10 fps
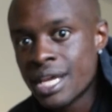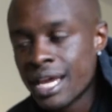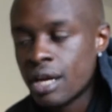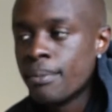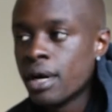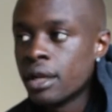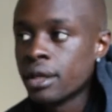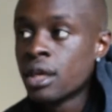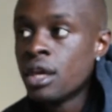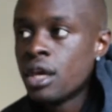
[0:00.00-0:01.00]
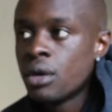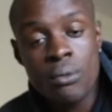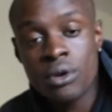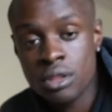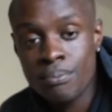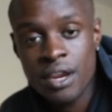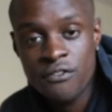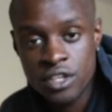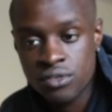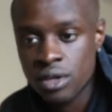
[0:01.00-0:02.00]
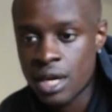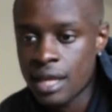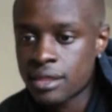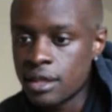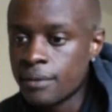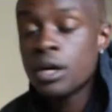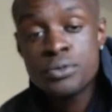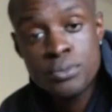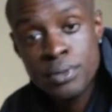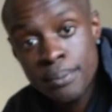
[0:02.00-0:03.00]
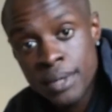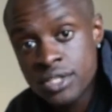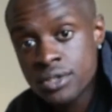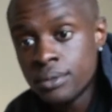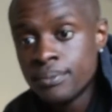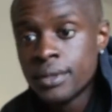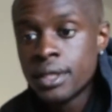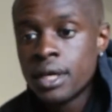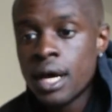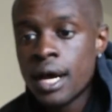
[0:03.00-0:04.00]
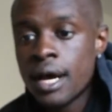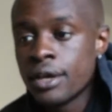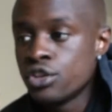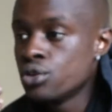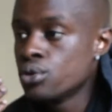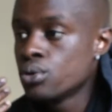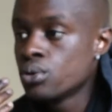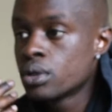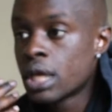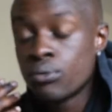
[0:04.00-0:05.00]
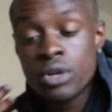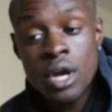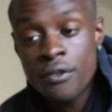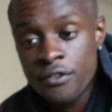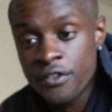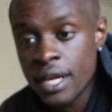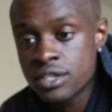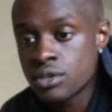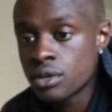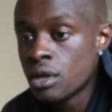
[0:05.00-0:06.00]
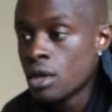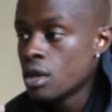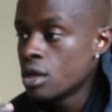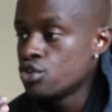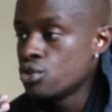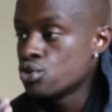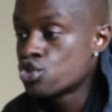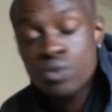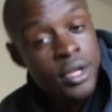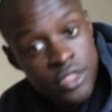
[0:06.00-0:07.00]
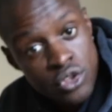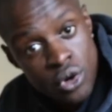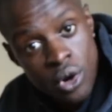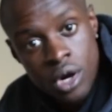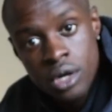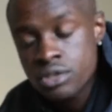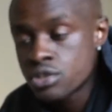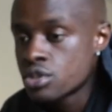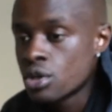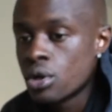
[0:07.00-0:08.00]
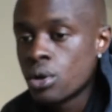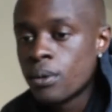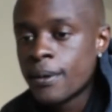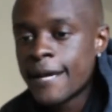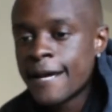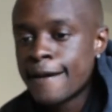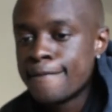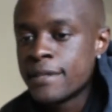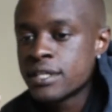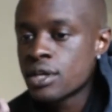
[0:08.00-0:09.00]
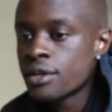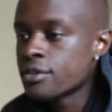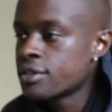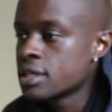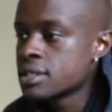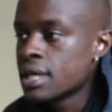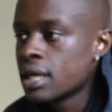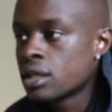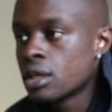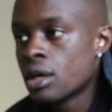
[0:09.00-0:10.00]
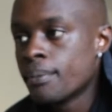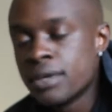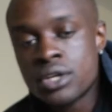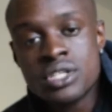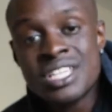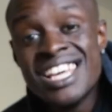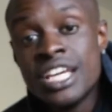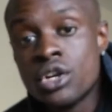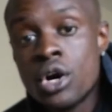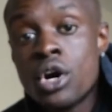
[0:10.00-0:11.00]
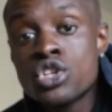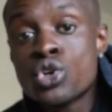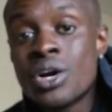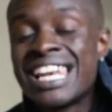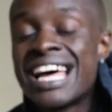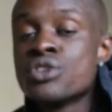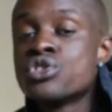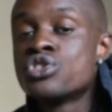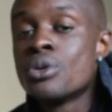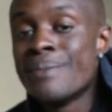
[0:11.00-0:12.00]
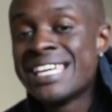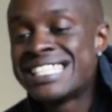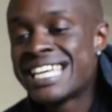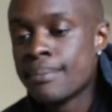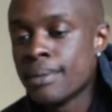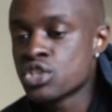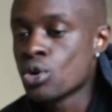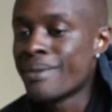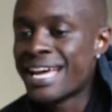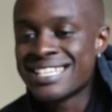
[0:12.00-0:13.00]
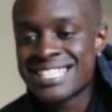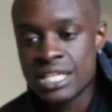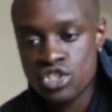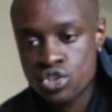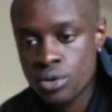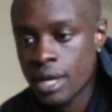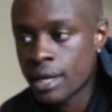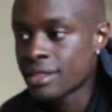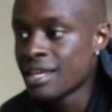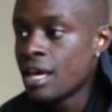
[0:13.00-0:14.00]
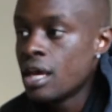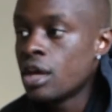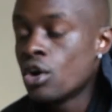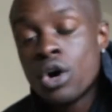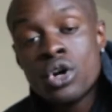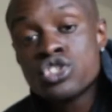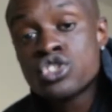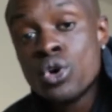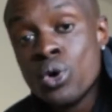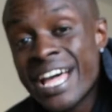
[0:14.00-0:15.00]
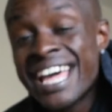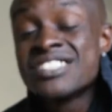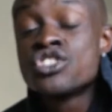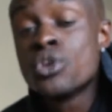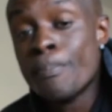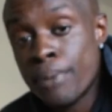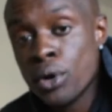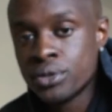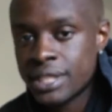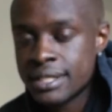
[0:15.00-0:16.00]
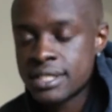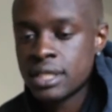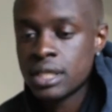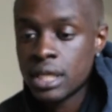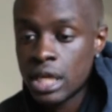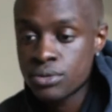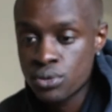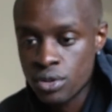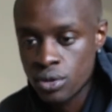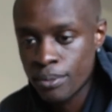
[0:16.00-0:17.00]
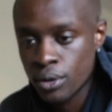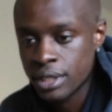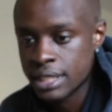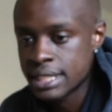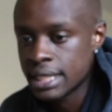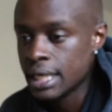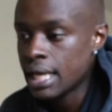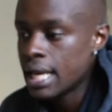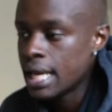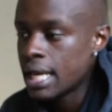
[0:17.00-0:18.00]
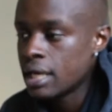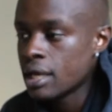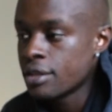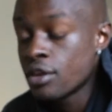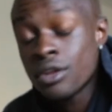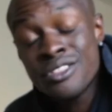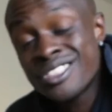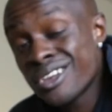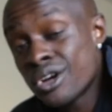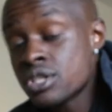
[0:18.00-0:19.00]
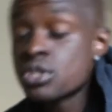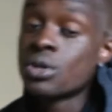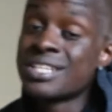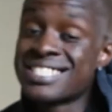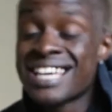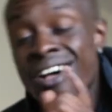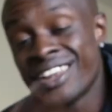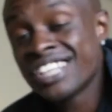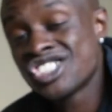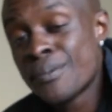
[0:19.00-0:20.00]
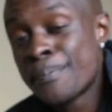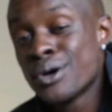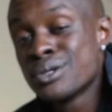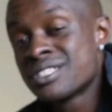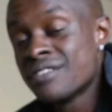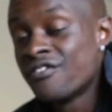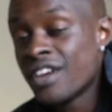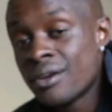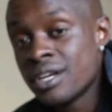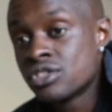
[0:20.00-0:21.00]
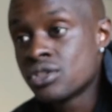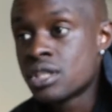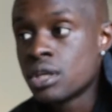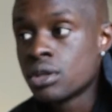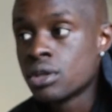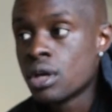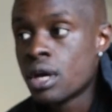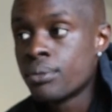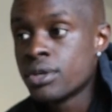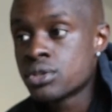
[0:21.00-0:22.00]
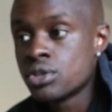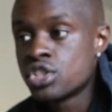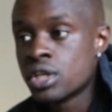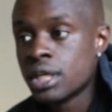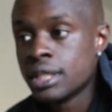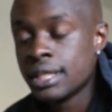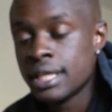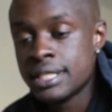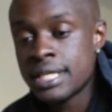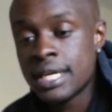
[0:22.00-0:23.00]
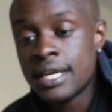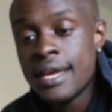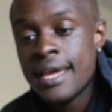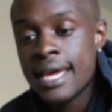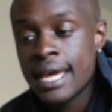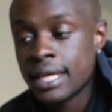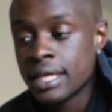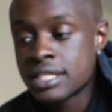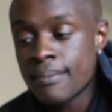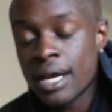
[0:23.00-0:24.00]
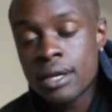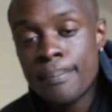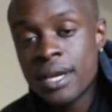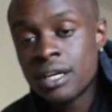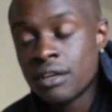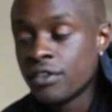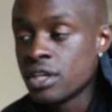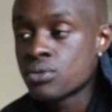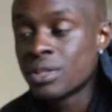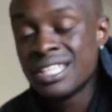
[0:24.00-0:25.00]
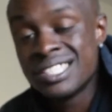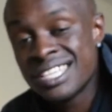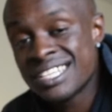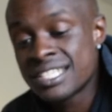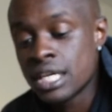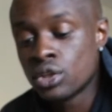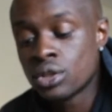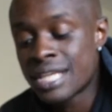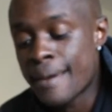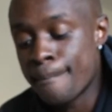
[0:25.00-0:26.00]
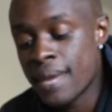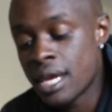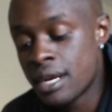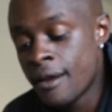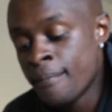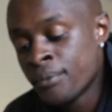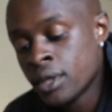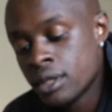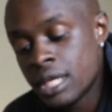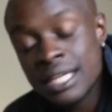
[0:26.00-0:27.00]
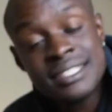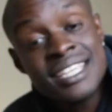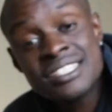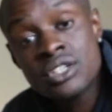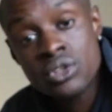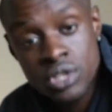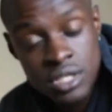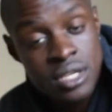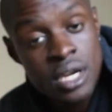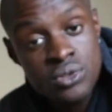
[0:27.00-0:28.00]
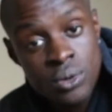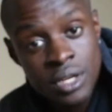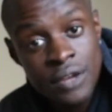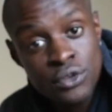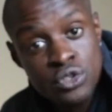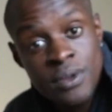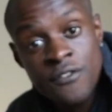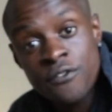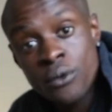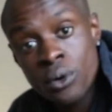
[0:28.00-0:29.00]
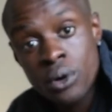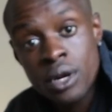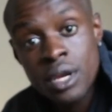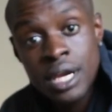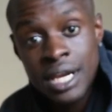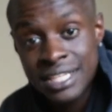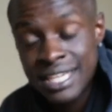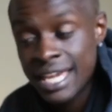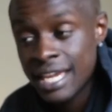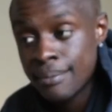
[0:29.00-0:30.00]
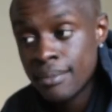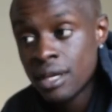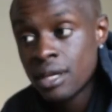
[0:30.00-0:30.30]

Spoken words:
anabolic. Now, what are the benefits for an athlete? It helps you build muscle. You can recover faster. You strengthen your heart. So there's other things like because it also allows you to maintain muscle mass and strength, and also adds to bone density. It helps with your bone density. And the other thing also is I'll actually post a very interesting research study that they did, and it's about competitiveness. What they did is they looked at men. They tested their testosterone levels before a game.